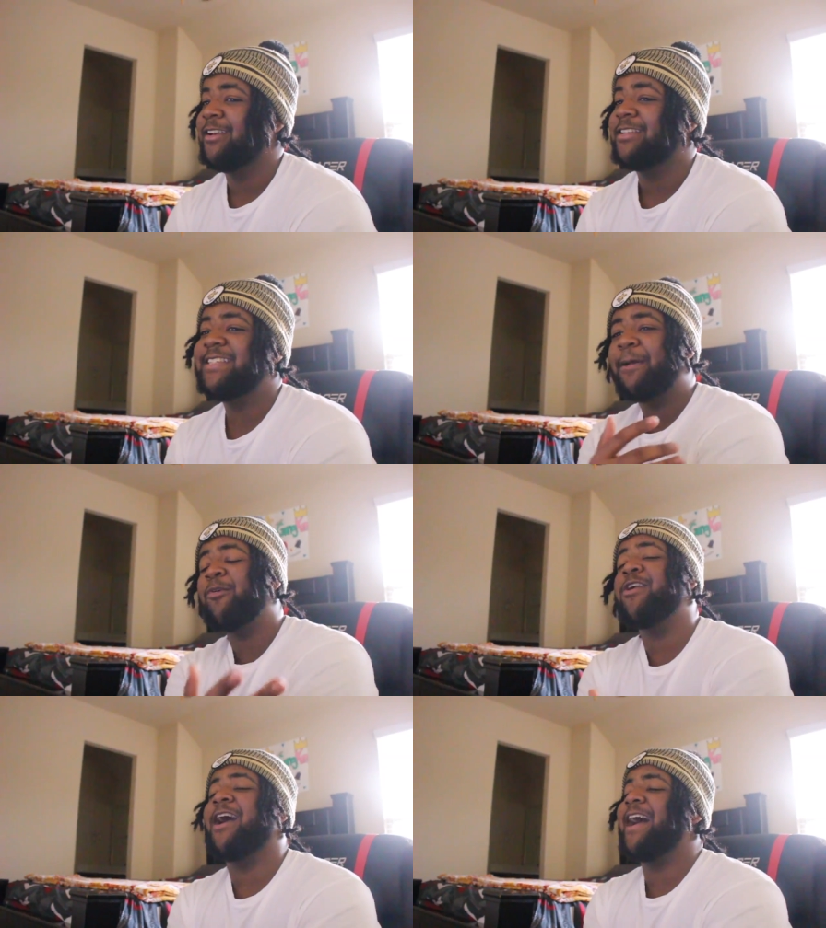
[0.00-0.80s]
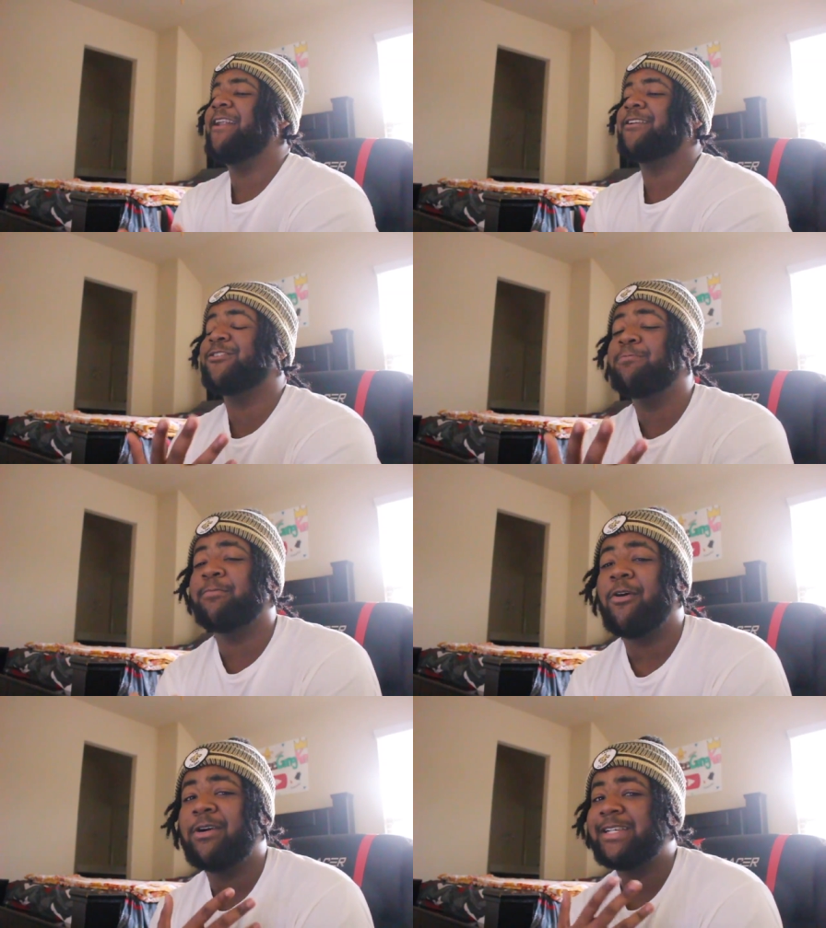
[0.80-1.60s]
tell me who y'all got in the Super
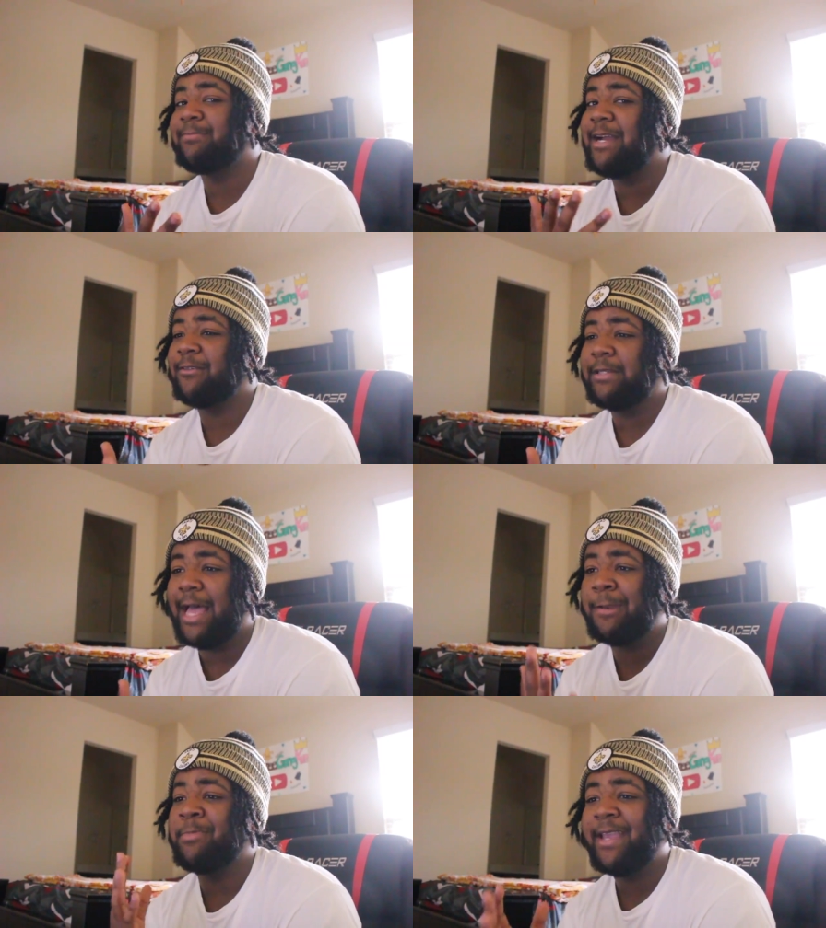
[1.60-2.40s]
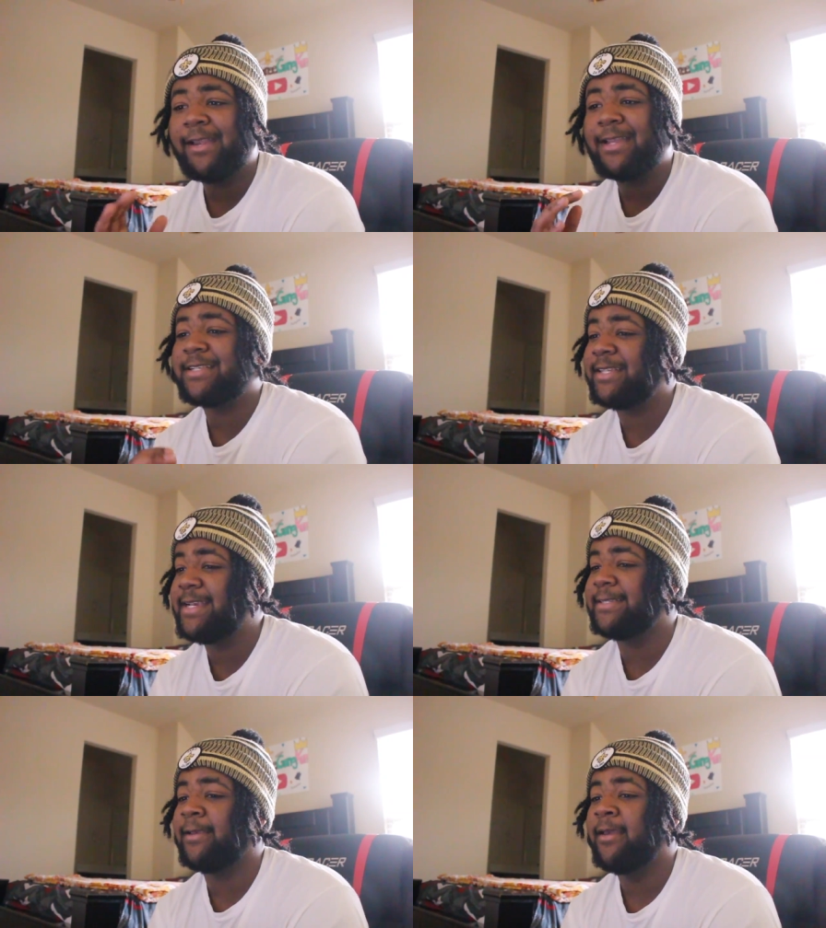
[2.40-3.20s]
Bowl, cause I'm not gonna lie. In the beginning of the
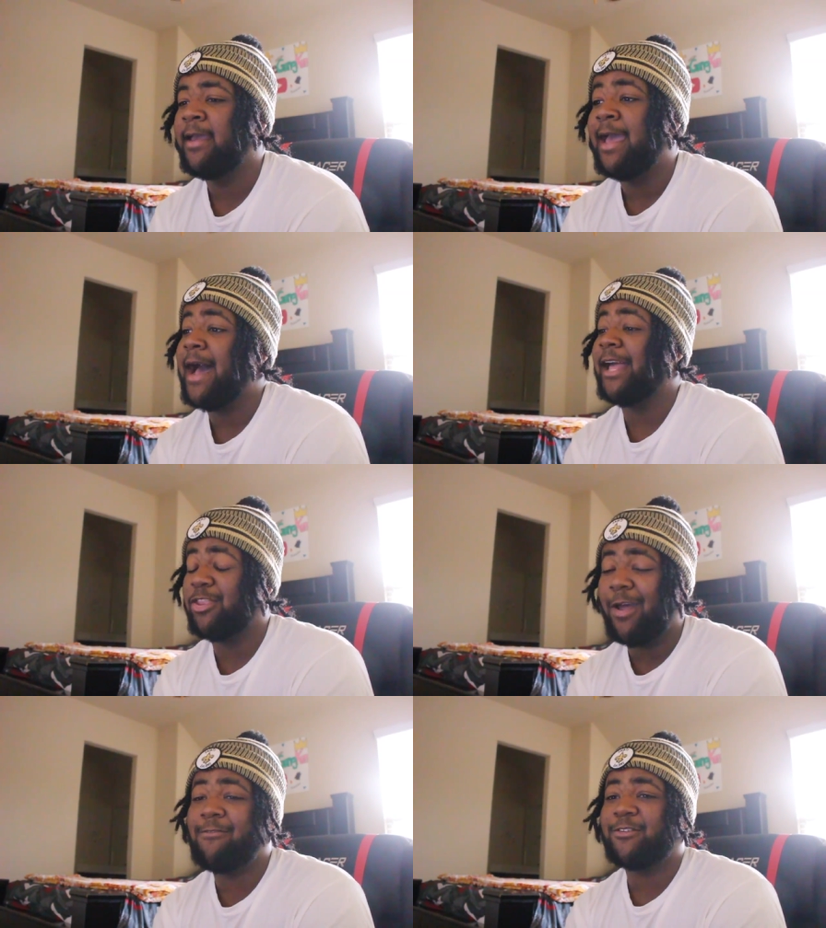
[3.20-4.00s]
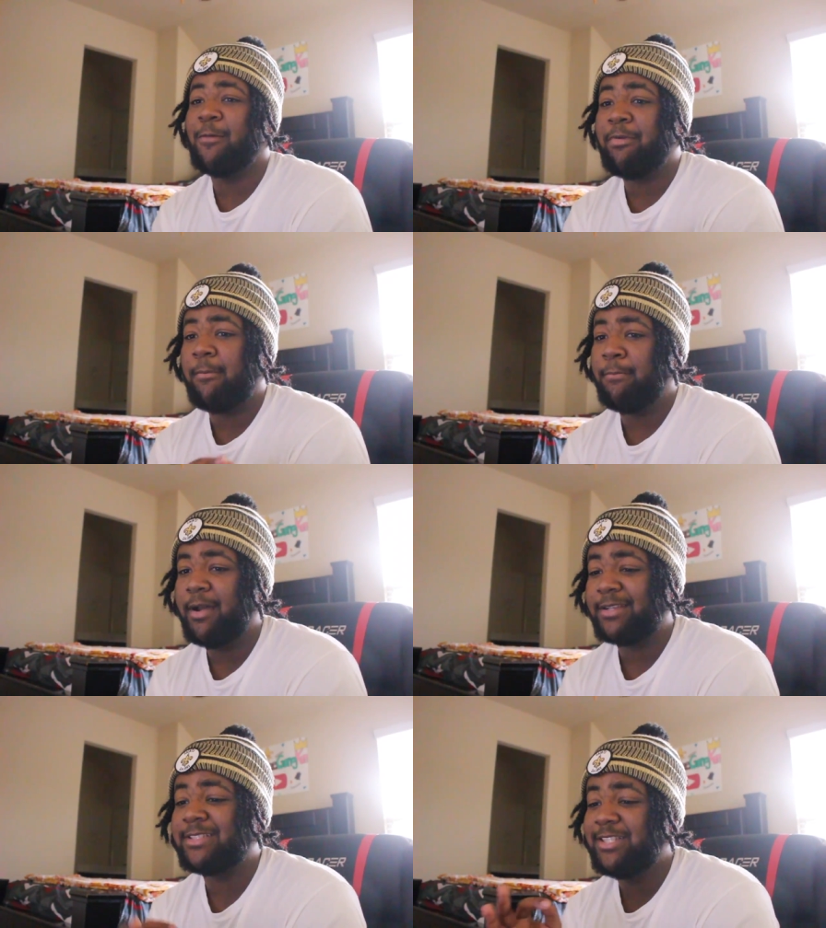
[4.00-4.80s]
season. I thought it was gonna be
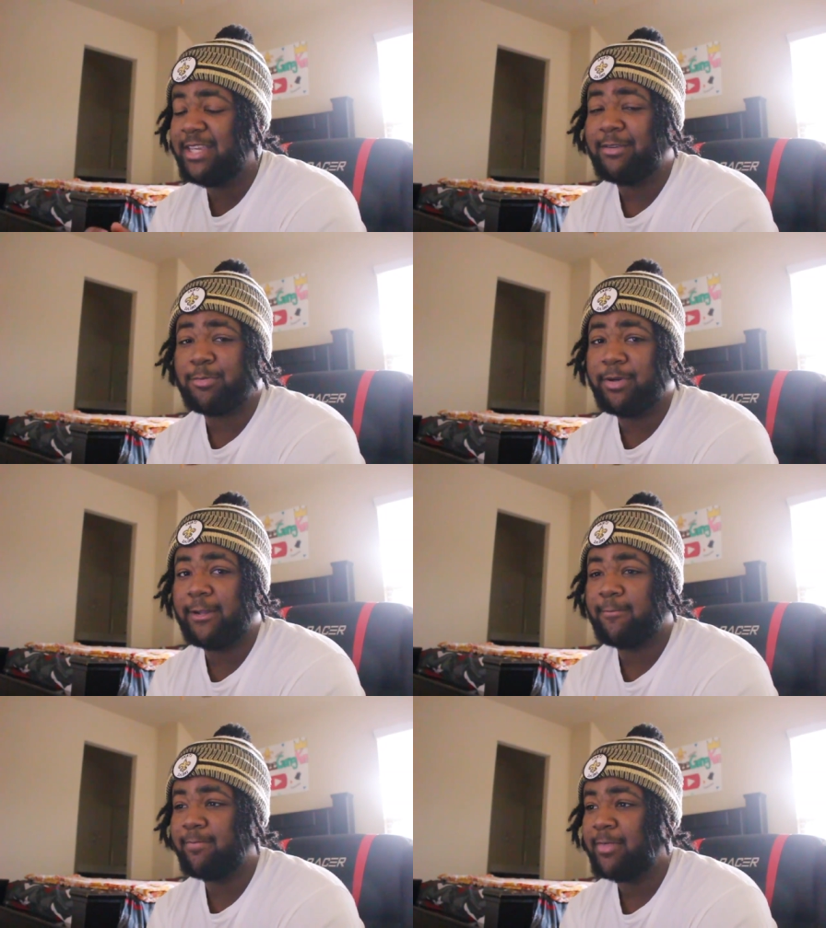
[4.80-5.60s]
Bucks Chiefs, bro.